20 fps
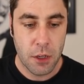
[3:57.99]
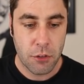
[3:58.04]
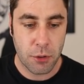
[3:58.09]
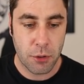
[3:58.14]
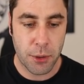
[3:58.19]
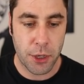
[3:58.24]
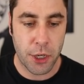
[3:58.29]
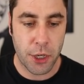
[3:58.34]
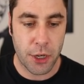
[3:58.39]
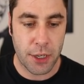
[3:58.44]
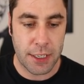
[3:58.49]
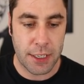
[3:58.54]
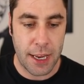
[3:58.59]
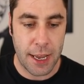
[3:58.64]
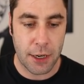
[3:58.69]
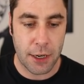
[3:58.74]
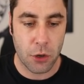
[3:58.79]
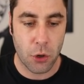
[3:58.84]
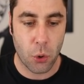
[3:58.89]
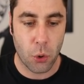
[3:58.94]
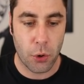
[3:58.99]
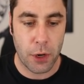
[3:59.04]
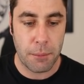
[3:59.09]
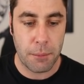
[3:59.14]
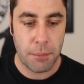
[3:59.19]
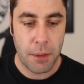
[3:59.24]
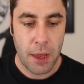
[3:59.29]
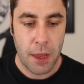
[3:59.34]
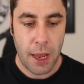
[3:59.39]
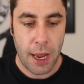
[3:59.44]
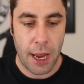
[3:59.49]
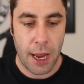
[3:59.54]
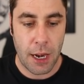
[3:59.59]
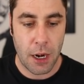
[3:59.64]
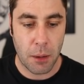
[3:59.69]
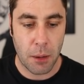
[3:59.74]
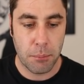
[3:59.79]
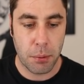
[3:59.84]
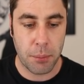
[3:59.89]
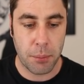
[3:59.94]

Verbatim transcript: So I'm going to go to category, and I'm